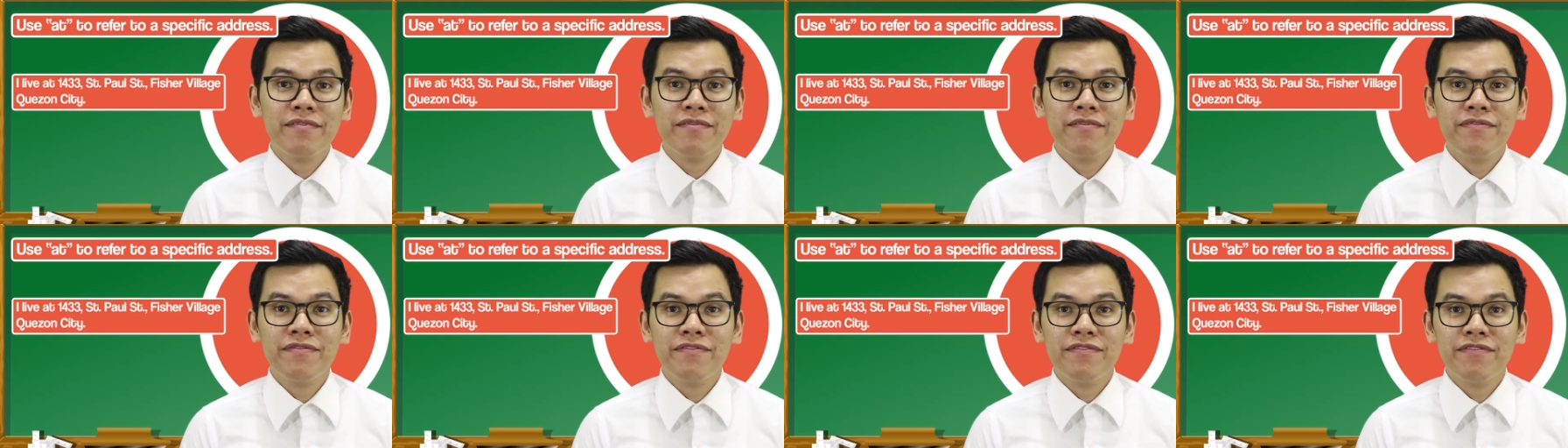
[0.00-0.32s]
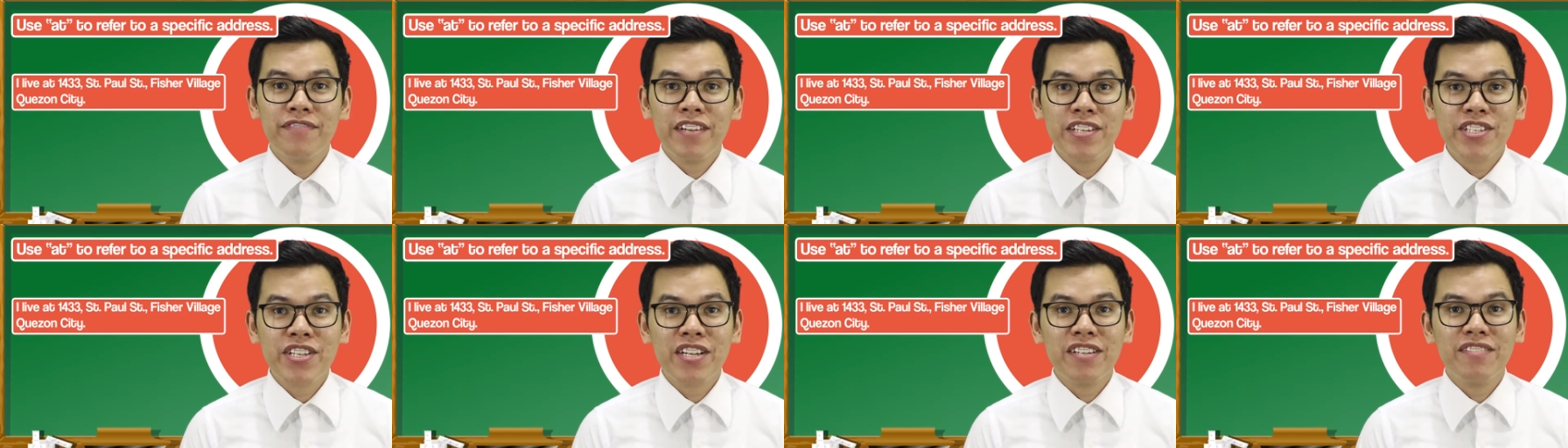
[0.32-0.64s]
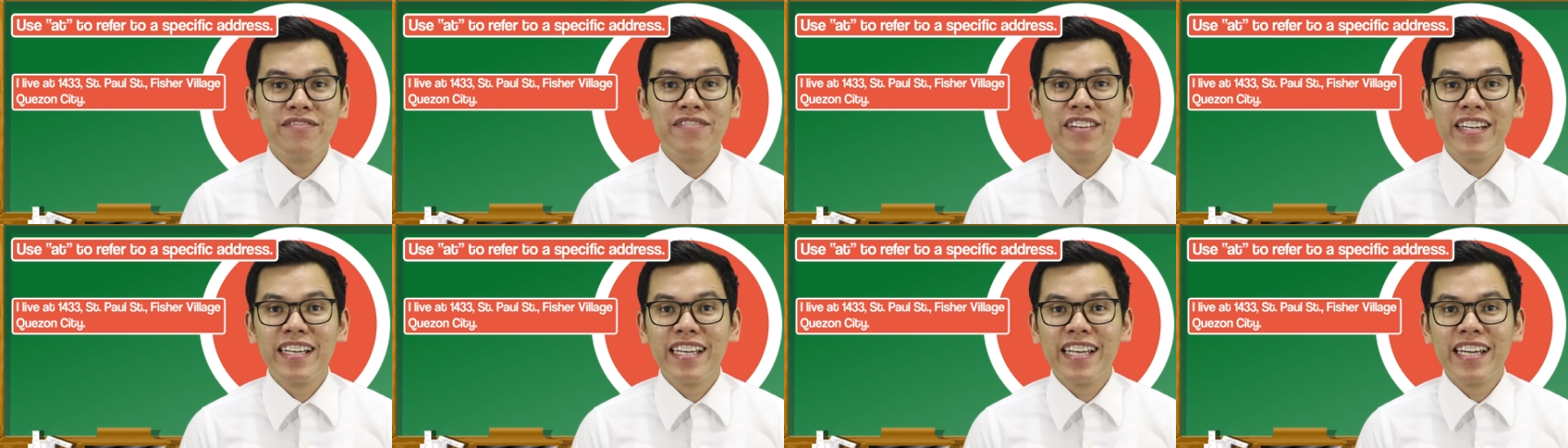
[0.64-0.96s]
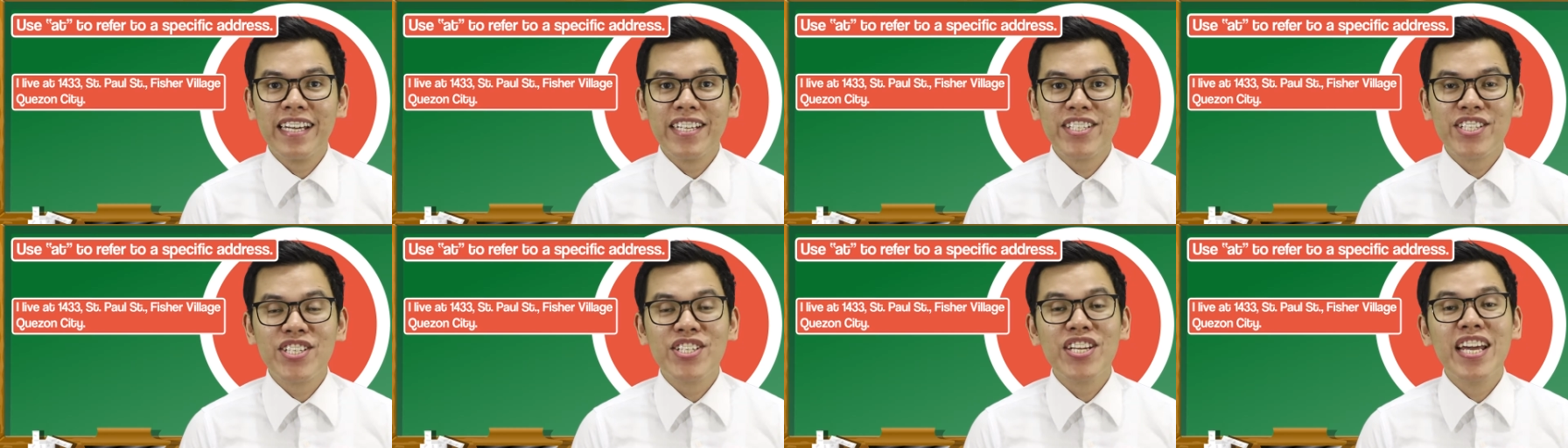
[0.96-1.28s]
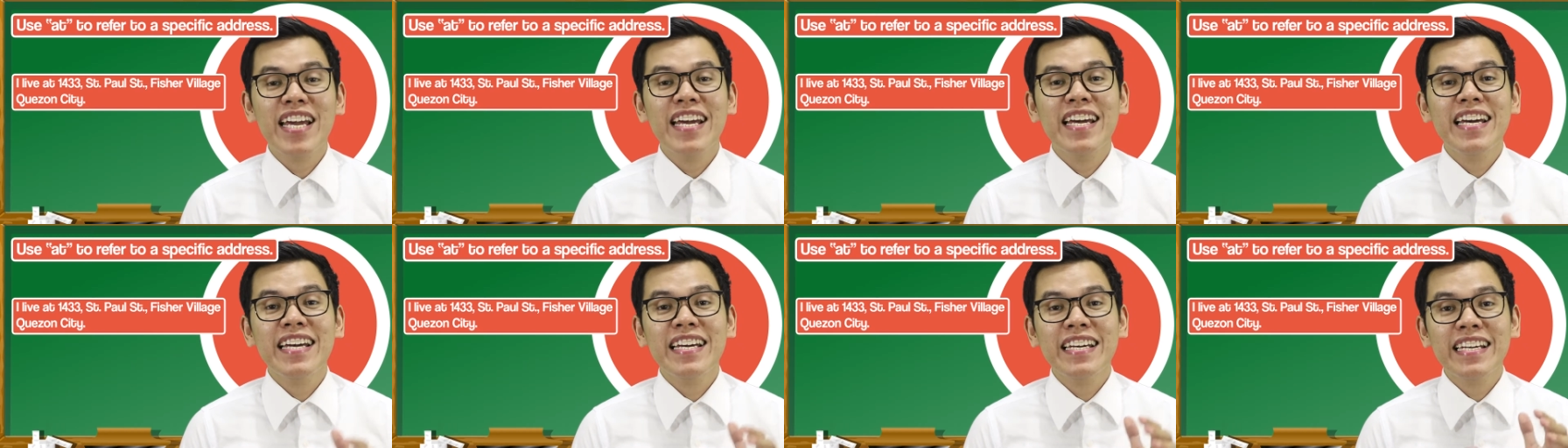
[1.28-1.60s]
Fisher Village,
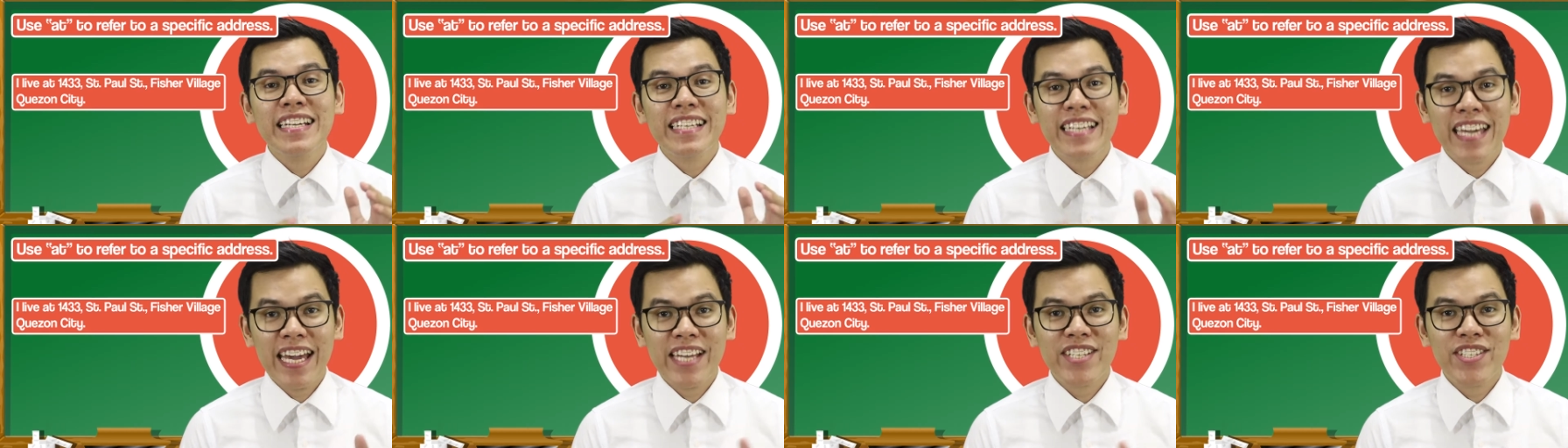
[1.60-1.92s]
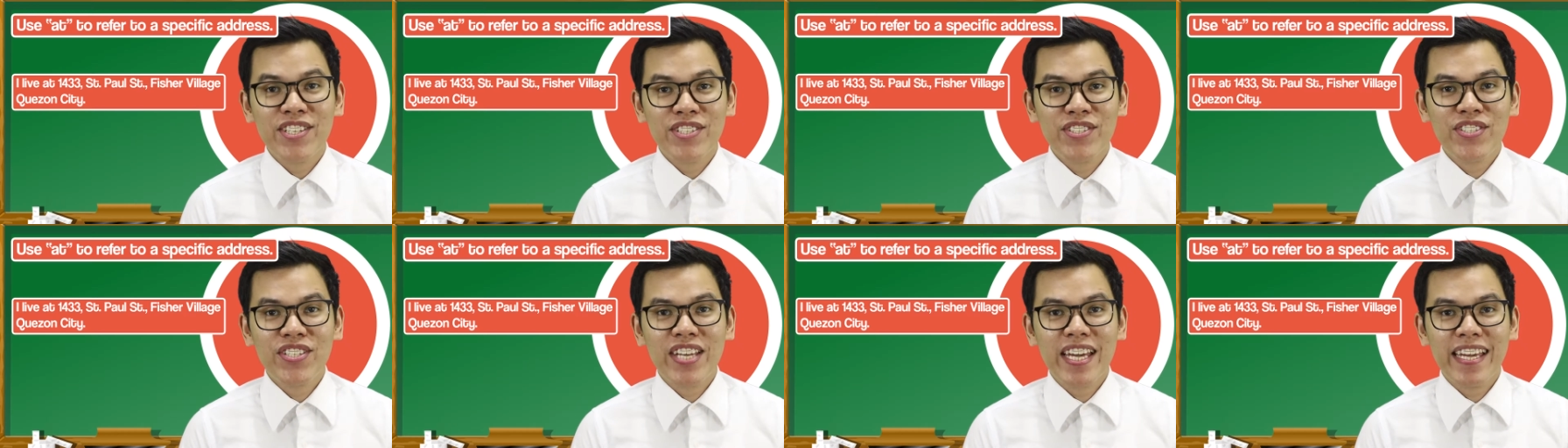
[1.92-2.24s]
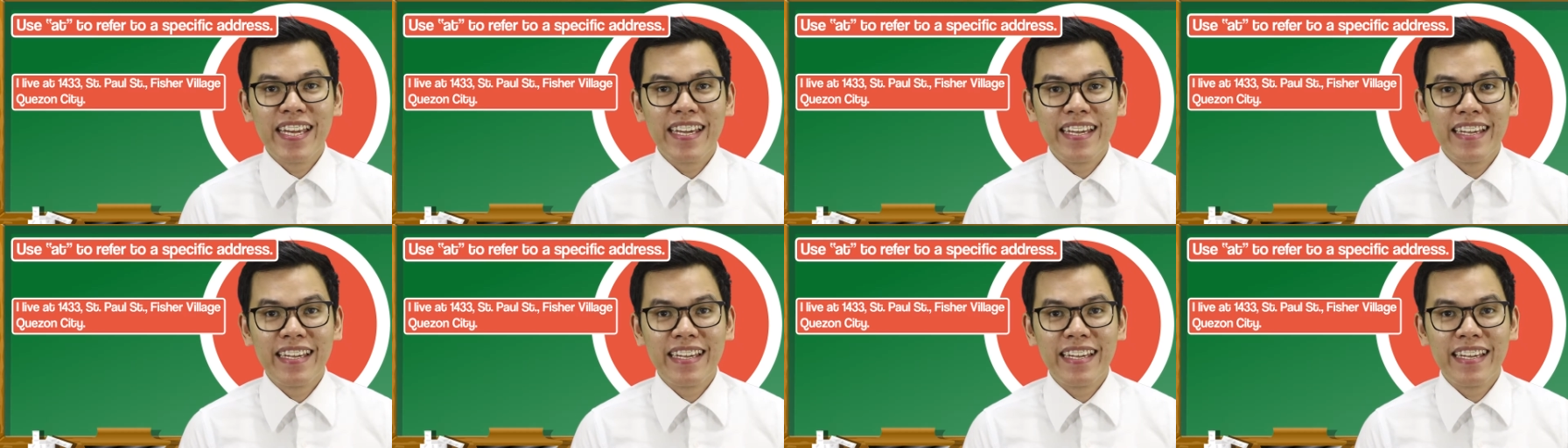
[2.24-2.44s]
Quezon City.